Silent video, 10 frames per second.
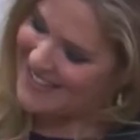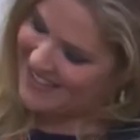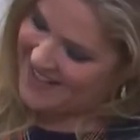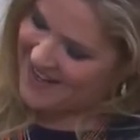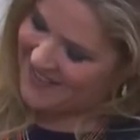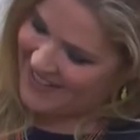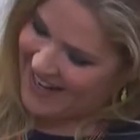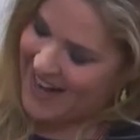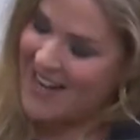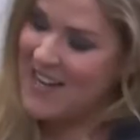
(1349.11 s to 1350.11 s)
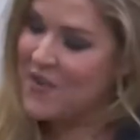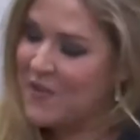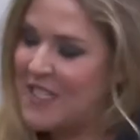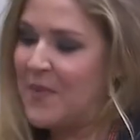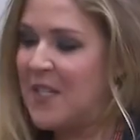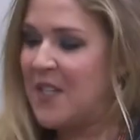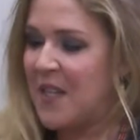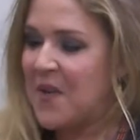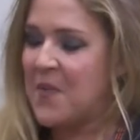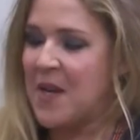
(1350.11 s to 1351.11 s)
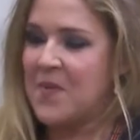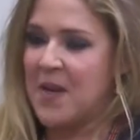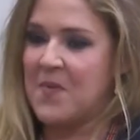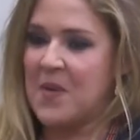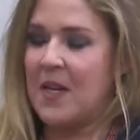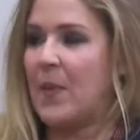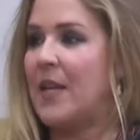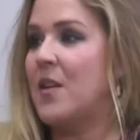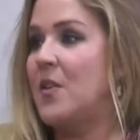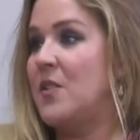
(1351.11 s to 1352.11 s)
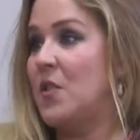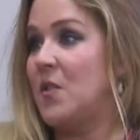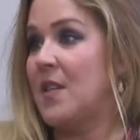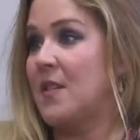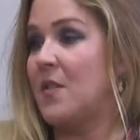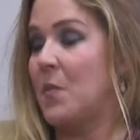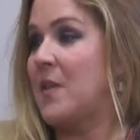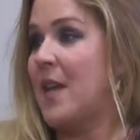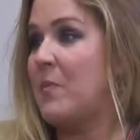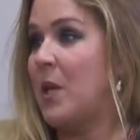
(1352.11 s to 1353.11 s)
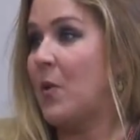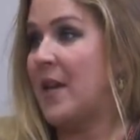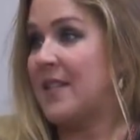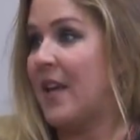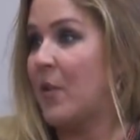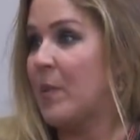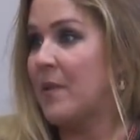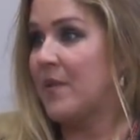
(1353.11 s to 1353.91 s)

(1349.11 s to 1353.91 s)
So there we go. And obviously we're we can only do this with APUA's help.